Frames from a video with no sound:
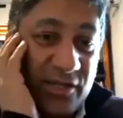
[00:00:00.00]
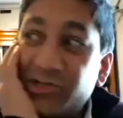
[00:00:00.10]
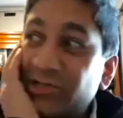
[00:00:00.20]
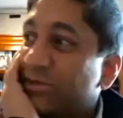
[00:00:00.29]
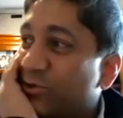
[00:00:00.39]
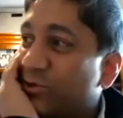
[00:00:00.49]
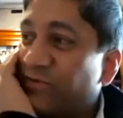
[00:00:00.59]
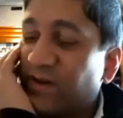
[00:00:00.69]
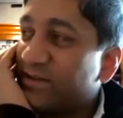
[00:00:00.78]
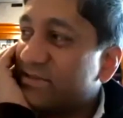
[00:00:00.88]
usually we'd go
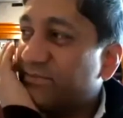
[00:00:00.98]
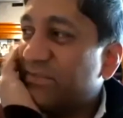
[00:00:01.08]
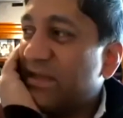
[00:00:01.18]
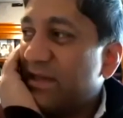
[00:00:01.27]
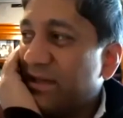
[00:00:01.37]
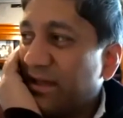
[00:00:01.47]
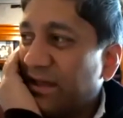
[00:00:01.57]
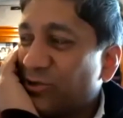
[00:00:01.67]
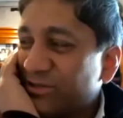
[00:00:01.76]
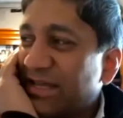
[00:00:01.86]
by some
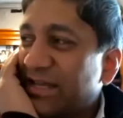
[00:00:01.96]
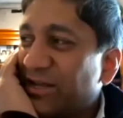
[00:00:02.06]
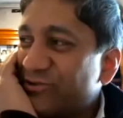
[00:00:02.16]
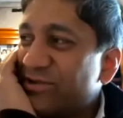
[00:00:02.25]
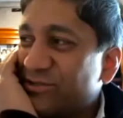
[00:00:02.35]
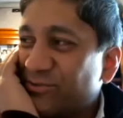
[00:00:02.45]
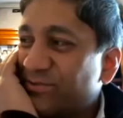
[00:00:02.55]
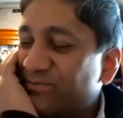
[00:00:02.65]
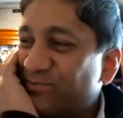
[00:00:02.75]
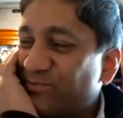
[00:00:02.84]
exotic country. So
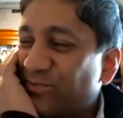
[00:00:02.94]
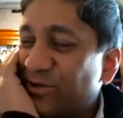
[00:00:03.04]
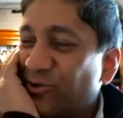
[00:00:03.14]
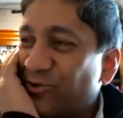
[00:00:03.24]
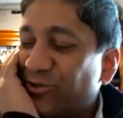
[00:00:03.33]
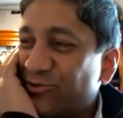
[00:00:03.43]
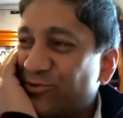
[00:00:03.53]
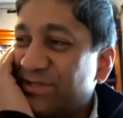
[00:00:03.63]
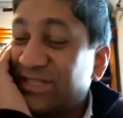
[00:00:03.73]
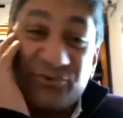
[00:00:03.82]
we'd go through
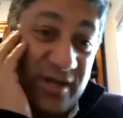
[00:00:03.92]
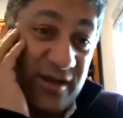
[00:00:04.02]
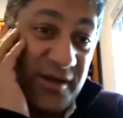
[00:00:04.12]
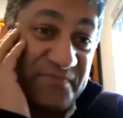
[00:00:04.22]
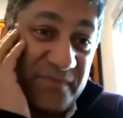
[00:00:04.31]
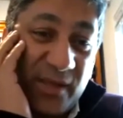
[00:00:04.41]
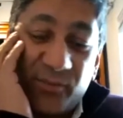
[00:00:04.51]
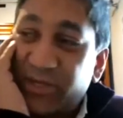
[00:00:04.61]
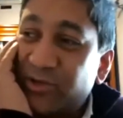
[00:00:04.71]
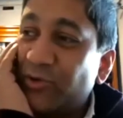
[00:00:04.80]
Syria,
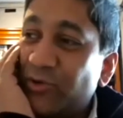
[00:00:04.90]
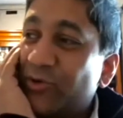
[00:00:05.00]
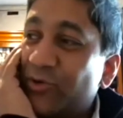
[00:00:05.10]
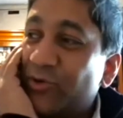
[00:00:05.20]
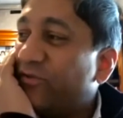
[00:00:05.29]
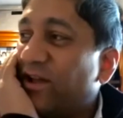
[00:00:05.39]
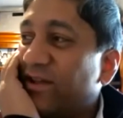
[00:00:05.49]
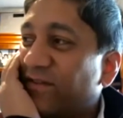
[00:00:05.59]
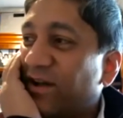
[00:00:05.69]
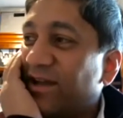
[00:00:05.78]
we'd go
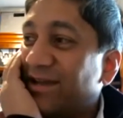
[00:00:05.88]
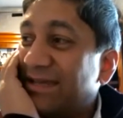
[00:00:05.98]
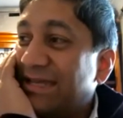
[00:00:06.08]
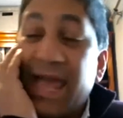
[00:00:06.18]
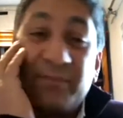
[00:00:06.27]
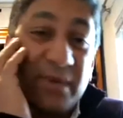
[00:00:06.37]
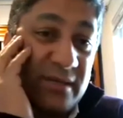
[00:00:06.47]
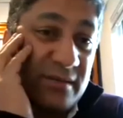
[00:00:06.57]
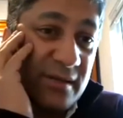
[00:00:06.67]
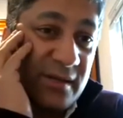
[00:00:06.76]
fly via
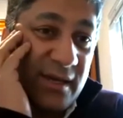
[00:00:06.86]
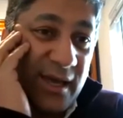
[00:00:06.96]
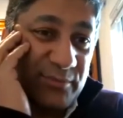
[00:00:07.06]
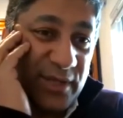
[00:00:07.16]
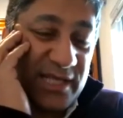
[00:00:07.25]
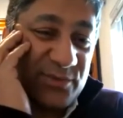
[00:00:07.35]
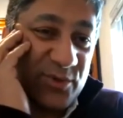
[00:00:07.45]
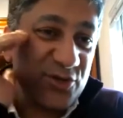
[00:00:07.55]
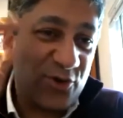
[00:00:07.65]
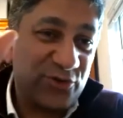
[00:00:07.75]
Yemen, places
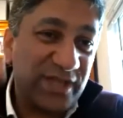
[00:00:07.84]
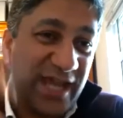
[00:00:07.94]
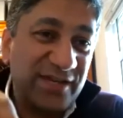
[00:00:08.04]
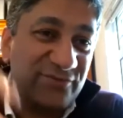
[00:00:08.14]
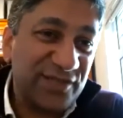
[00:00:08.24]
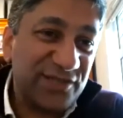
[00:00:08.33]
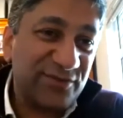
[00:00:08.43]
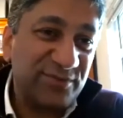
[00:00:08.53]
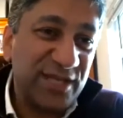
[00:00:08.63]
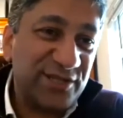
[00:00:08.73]
which are all on the kind of list
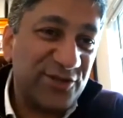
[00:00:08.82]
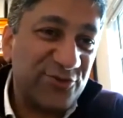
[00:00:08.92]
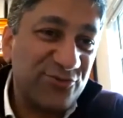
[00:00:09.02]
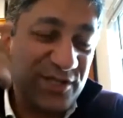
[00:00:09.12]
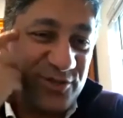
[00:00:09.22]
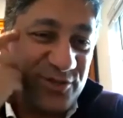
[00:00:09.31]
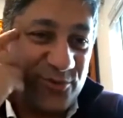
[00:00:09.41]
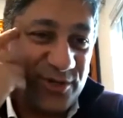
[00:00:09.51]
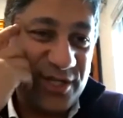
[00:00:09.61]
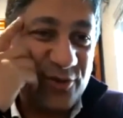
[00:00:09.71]
of places you really don't
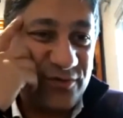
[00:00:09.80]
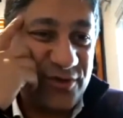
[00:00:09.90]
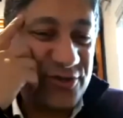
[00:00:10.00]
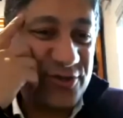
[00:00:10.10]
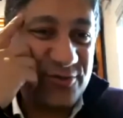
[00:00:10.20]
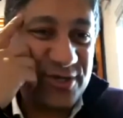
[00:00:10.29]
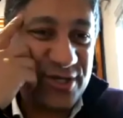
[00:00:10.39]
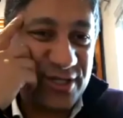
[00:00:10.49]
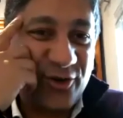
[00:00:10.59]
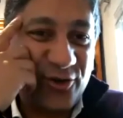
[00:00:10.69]
want to go if you're Jewish
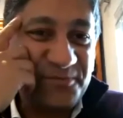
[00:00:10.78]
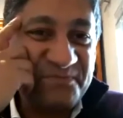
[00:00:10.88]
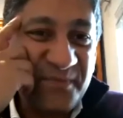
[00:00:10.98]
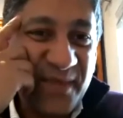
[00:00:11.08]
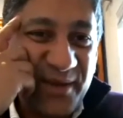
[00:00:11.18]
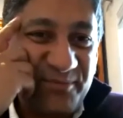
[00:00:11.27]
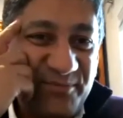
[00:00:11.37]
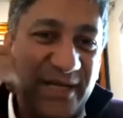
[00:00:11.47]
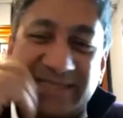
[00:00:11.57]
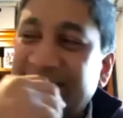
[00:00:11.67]
at all.
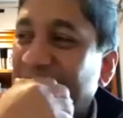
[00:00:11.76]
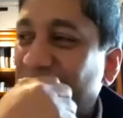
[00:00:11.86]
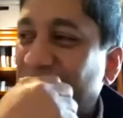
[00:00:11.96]
But